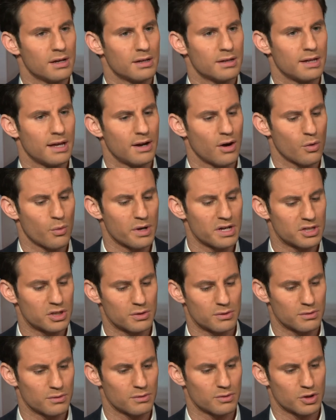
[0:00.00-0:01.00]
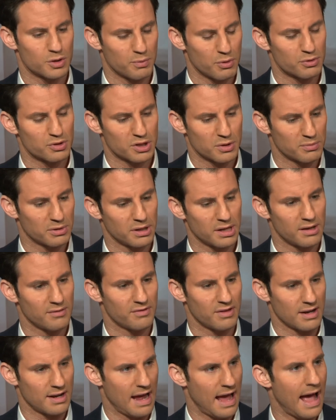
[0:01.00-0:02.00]
then are we supposed to believe
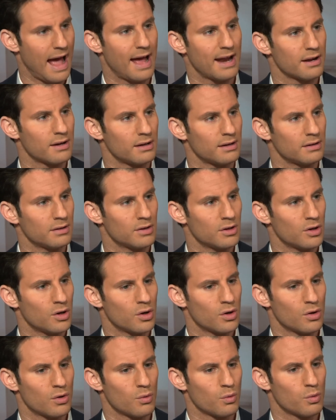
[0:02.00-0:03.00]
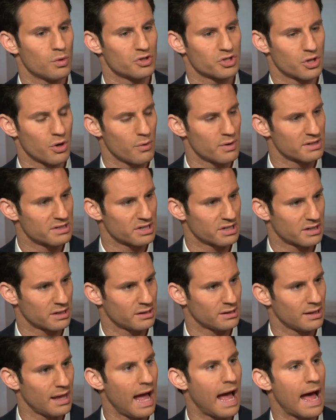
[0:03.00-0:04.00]
that Hannah was going to
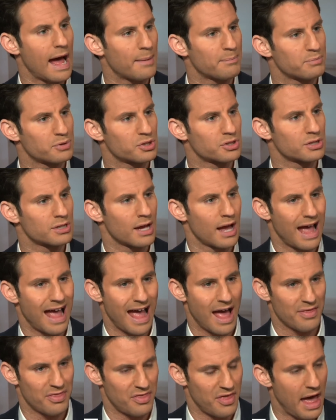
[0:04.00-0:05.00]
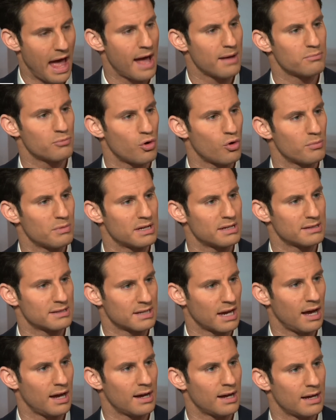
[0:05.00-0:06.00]
collapse at that moment in
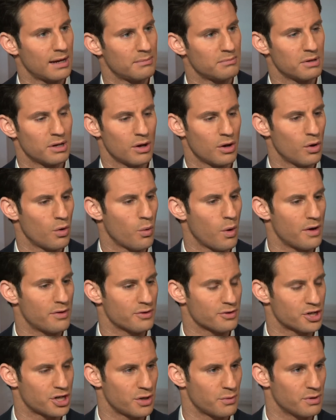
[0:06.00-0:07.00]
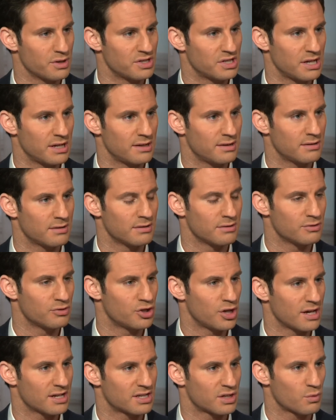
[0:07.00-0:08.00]
time, whether she was in
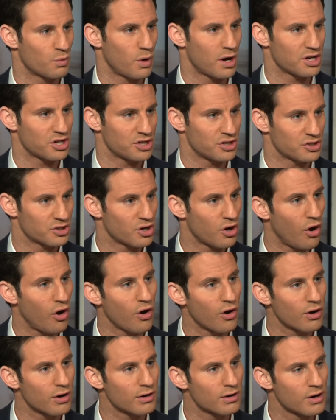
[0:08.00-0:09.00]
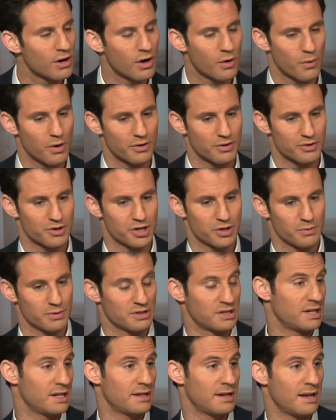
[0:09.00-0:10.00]
Jason Wesche's car, whether she
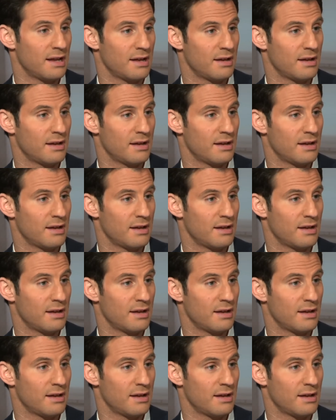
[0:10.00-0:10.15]
was in